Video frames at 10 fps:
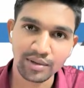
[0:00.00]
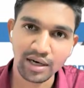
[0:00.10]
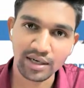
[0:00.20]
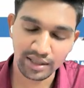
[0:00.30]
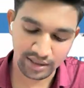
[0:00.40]
of the
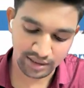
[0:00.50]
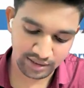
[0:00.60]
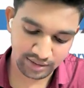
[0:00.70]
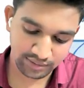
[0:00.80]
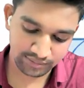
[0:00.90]

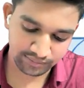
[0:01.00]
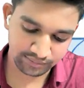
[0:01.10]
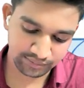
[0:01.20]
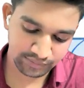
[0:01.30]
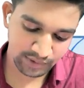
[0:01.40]
articles.
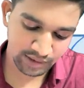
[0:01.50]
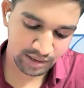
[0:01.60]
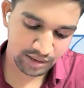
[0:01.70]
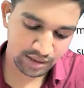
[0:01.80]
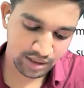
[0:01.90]

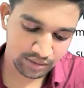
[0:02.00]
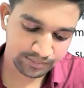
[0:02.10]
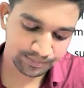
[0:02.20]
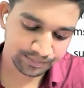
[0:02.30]
Now,